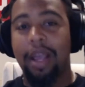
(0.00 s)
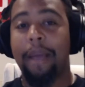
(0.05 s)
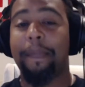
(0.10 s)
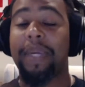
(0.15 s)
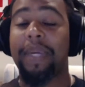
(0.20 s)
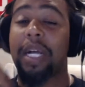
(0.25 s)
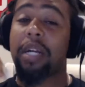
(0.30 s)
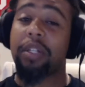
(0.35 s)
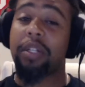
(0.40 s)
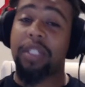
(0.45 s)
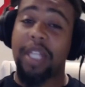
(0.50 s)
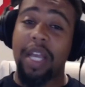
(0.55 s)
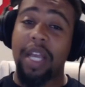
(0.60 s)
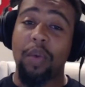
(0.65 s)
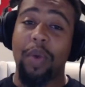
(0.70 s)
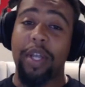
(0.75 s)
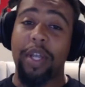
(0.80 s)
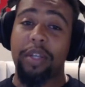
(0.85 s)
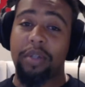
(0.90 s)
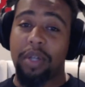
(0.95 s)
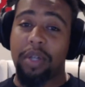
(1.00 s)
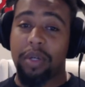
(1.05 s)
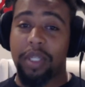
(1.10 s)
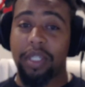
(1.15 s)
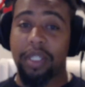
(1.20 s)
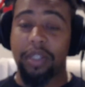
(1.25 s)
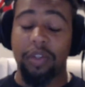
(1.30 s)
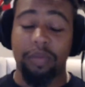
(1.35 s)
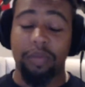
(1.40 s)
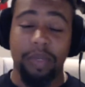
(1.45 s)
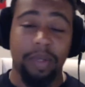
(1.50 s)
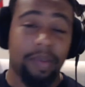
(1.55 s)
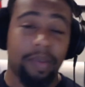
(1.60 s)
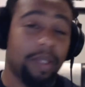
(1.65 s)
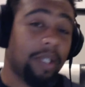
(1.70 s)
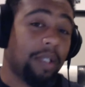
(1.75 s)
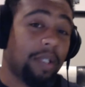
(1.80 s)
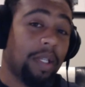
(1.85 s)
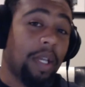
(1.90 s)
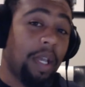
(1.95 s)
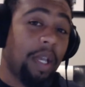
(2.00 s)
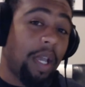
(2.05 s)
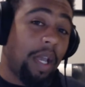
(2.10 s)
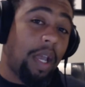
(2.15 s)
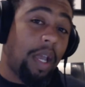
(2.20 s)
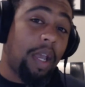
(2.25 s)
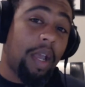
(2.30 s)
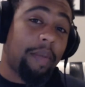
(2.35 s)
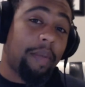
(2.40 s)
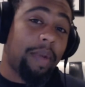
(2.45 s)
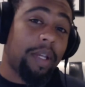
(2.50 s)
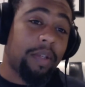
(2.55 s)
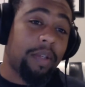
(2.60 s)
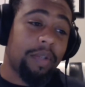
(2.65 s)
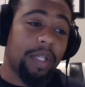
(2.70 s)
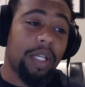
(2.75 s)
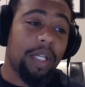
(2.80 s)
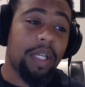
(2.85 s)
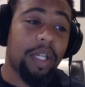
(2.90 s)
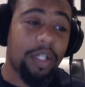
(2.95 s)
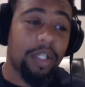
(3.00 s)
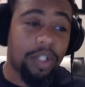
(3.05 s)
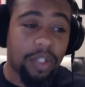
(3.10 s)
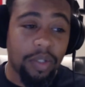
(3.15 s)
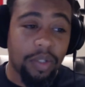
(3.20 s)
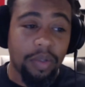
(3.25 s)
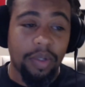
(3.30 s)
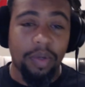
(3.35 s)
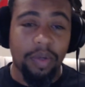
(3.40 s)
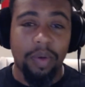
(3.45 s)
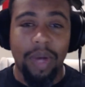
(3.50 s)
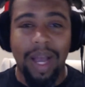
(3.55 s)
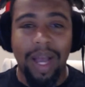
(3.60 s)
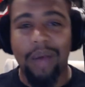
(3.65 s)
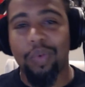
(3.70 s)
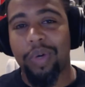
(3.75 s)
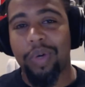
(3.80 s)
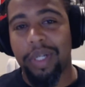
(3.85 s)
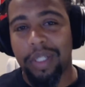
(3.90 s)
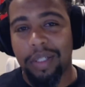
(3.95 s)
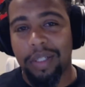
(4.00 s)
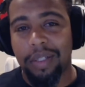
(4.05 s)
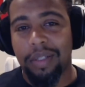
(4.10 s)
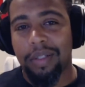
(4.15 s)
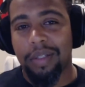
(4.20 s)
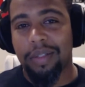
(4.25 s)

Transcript: But I understand why you don't include me, because hey, I might use it against you. I wouldn't.